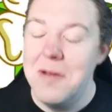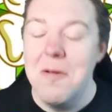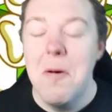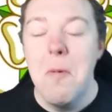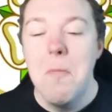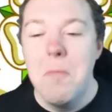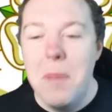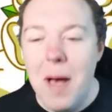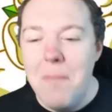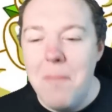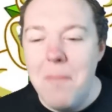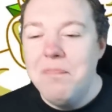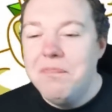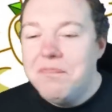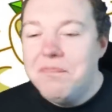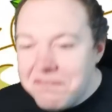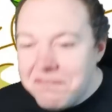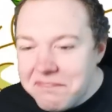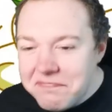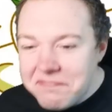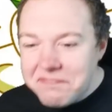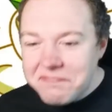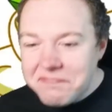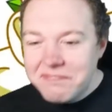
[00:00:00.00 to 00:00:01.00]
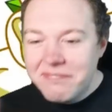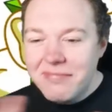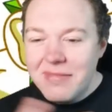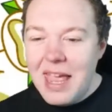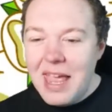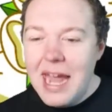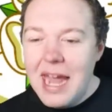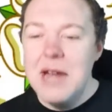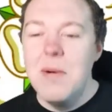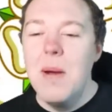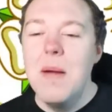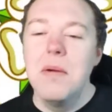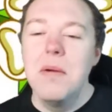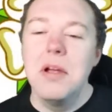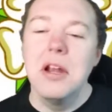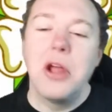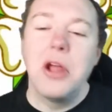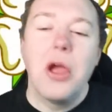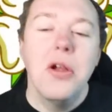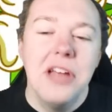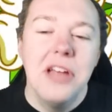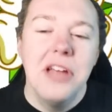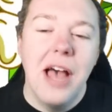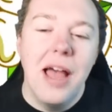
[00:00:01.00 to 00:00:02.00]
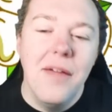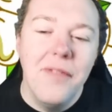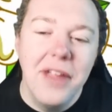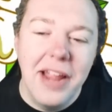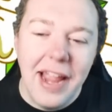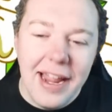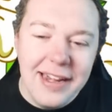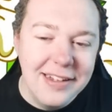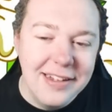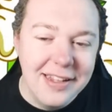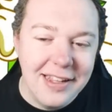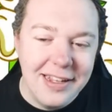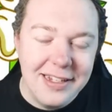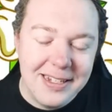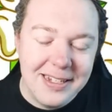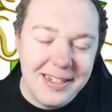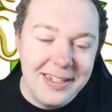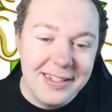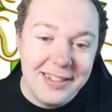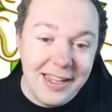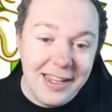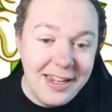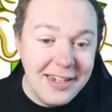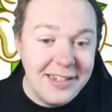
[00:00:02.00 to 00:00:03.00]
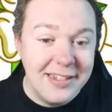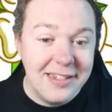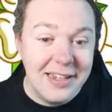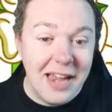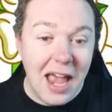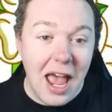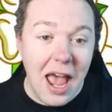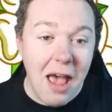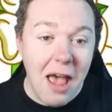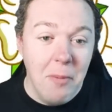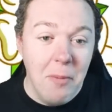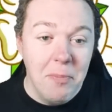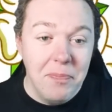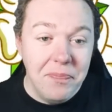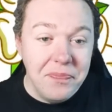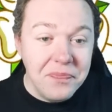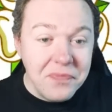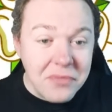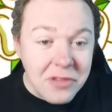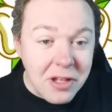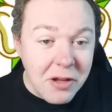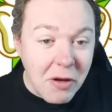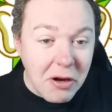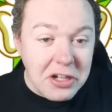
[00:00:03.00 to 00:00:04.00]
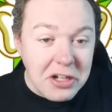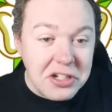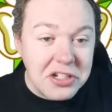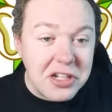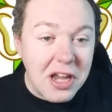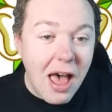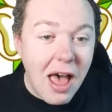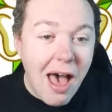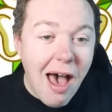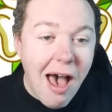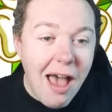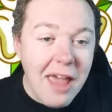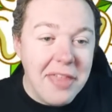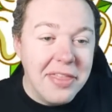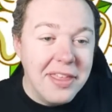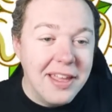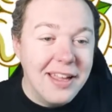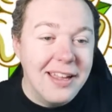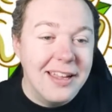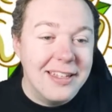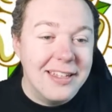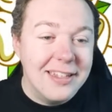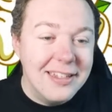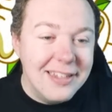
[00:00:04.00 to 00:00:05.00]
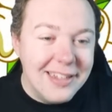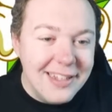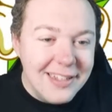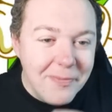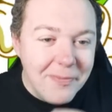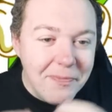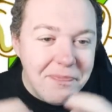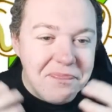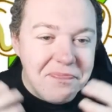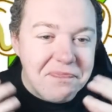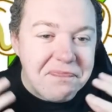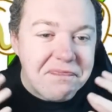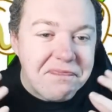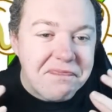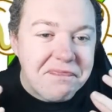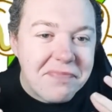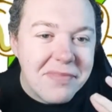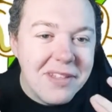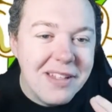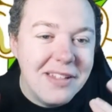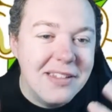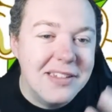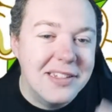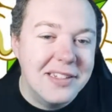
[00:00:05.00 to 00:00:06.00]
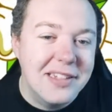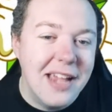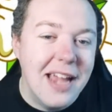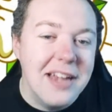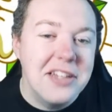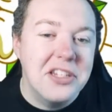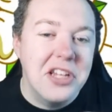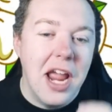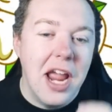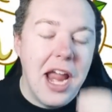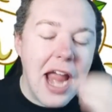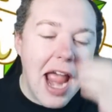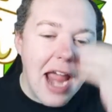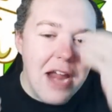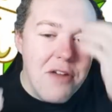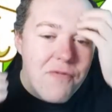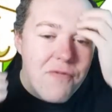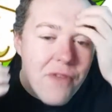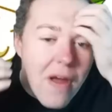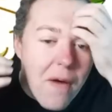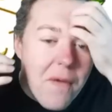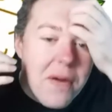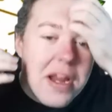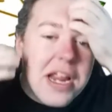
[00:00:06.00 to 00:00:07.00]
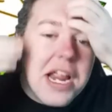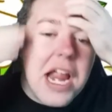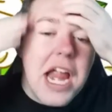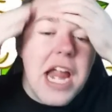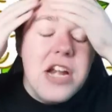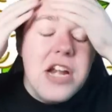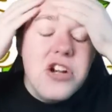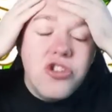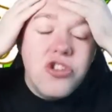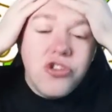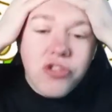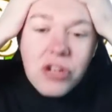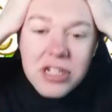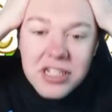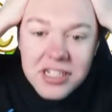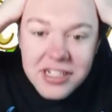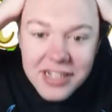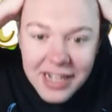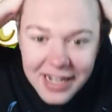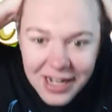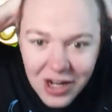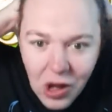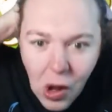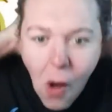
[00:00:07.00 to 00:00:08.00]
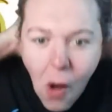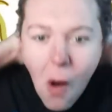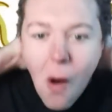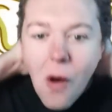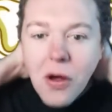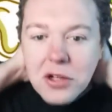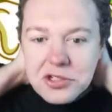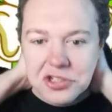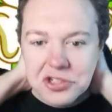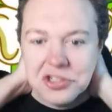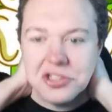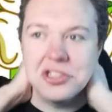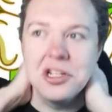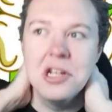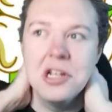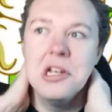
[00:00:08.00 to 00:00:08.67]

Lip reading: But anyway, we're going to go diving into this, because this, to be honest, I think sets a very interesting course